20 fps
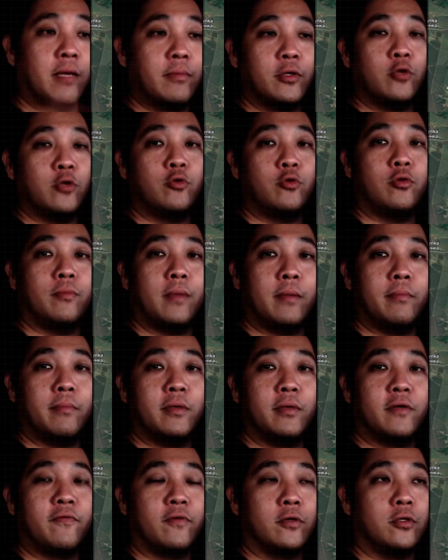a YouTube
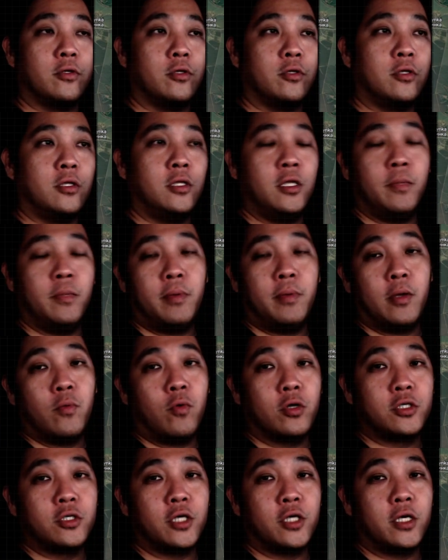member for the DPA
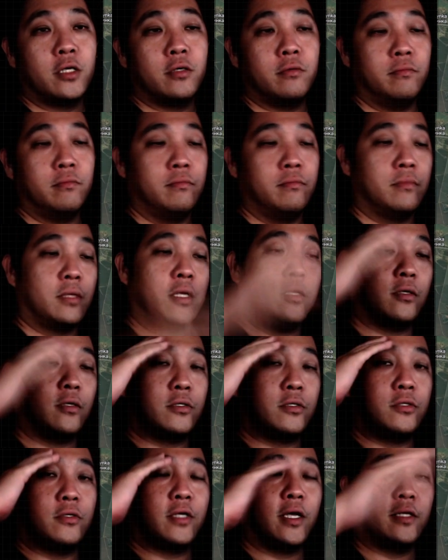War channel. And I'll
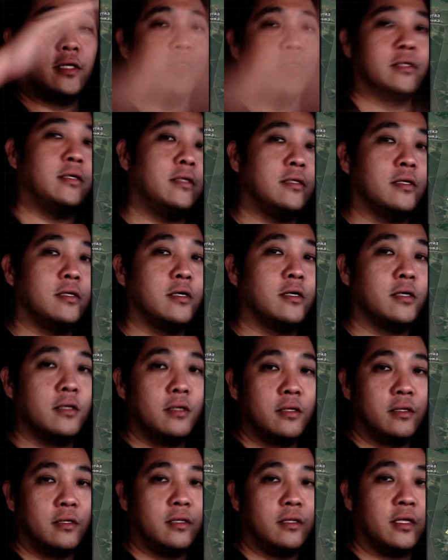see you guys in the
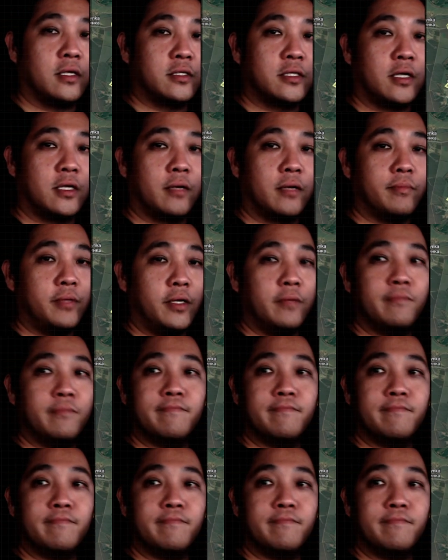next update.